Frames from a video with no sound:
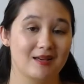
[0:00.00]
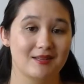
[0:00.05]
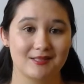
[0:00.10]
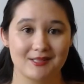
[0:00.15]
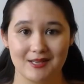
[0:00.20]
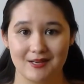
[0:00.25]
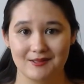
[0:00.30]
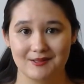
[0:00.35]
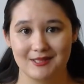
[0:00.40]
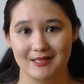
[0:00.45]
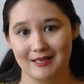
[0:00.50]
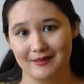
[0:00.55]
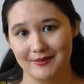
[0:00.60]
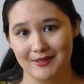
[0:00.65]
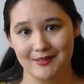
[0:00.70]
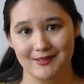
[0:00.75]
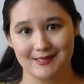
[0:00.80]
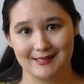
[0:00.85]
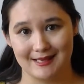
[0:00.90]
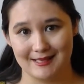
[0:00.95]
So to give
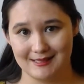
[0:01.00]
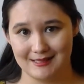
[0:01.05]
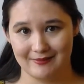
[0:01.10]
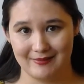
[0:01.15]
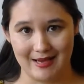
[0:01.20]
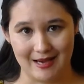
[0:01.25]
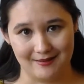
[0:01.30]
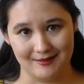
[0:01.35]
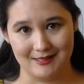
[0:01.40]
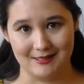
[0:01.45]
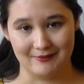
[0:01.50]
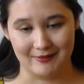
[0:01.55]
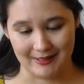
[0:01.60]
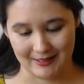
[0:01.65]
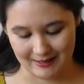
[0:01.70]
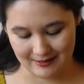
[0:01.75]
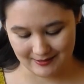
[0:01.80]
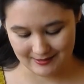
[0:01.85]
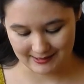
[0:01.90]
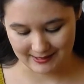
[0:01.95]
you a sense of how this
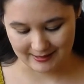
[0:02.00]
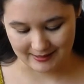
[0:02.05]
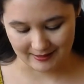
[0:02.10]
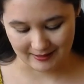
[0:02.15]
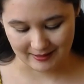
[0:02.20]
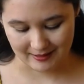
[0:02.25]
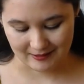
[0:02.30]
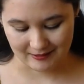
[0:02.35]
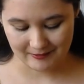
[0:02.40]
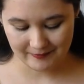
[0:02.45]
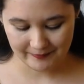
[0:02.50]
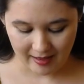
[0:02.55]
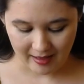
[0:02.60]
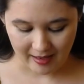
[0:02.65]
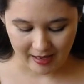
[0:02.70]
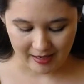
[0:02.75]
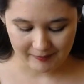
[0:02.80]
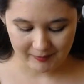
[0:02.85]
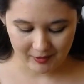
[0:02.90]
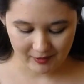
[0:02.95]
video is gonna go,
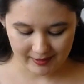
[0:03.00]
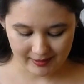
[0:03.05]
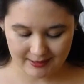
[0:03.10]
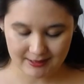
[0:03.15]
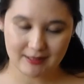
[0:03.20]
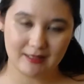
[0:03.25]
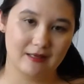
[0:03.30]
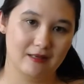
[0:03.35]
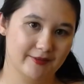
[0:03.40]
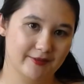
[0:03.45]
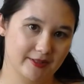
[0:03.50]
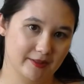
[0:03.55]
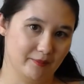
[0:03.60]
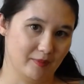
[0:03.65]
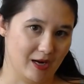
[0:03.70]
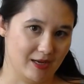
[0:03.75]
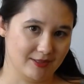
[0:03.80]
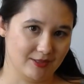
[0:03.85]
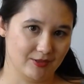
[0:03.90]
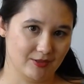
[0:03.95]
I'm going to go over the
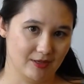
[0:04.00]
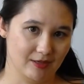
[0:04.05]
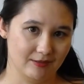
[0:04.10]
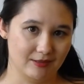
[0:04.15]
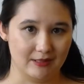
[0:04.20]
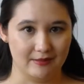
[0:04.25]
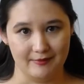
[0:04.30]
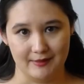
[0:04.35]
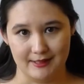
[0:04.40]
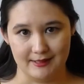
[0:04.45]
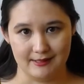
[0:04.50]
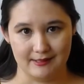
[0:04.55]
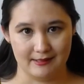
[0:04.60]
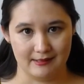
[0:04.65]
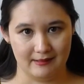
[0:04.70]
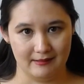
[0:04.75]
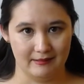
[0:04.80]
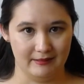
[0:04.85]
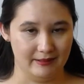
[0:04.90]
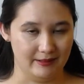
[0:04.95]
broad strokes of
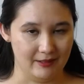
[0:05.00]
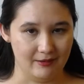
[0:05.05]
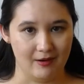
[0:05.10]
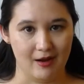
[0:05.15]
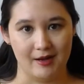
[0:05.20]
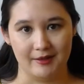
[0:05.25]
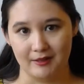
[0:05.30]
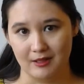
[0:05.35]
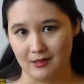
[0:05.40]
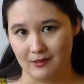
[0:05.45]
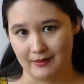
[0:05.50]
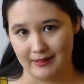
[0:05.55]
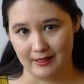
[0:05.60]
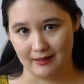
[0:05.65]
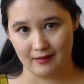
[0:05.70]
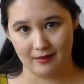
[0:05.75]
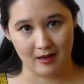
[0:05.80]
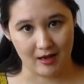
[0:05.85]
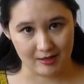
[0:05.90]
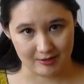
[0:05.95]
this,
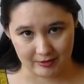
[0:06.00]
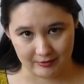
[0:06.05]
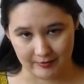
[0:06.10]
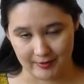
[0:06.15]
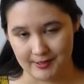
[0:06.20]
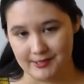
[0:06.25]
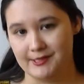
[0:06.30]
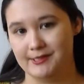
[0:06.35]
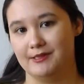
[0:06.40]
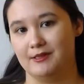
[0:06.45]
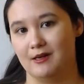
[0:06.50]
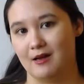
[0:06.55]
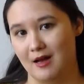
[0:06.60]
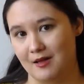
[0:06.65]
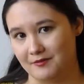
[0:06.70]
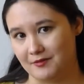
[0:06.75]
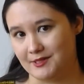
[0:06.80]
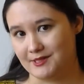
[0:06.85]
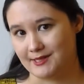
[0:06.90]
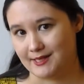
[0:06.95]
ongoing controversy or
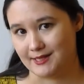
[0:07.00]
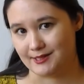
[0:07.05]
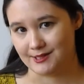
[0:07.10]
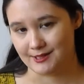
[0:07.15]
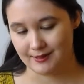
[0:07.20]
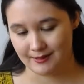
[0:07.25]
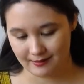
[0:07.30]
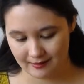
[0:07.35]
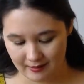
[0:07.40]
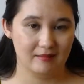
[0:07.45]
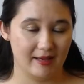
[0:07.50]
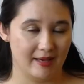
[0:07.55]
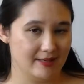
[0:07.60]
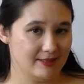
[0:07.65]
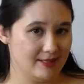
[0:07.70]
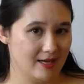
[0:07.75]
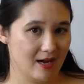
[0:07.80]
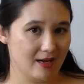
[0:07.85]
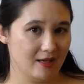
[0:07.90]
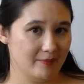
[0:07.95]
conversation
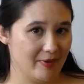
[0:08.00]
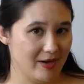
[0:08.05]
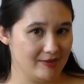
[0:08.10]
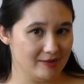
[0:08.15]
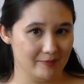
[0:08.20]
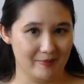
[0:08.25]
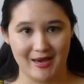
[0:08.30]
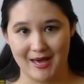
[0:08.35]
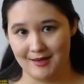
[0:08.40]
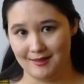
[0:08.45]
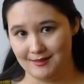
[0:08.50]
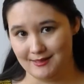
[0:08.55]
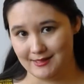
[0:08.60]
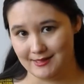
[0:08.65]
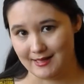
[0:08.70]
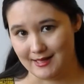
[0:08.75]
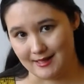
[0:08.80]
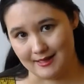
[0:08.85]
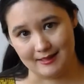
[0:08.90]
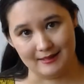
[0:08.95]
and talk about the patterns
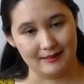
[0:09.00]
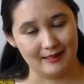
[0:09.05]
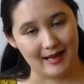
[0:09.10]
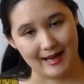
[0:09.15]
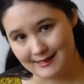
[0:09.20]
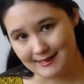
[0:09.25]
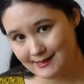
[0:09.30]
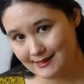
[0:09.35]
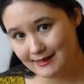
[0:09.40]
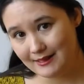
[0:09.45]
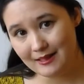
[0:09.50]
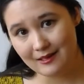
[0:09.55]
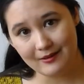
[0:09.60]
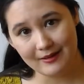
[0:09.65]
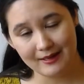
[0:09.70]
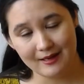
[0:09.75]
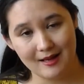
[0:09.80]
that I see going